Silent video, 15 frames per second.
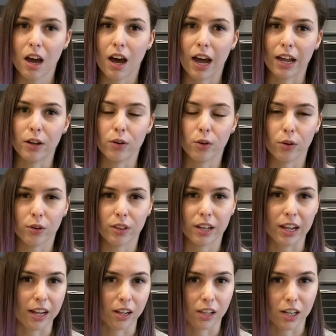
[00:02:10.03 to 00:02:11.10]
I know that
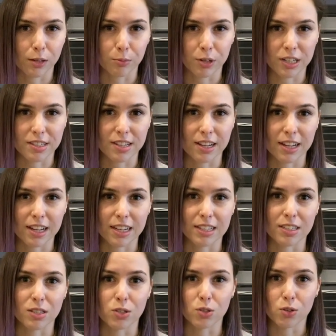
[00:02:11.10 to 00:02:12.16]
incline pressing
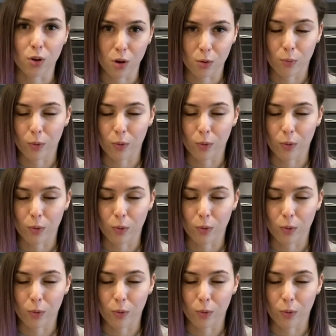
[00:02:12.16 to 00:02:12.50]
is not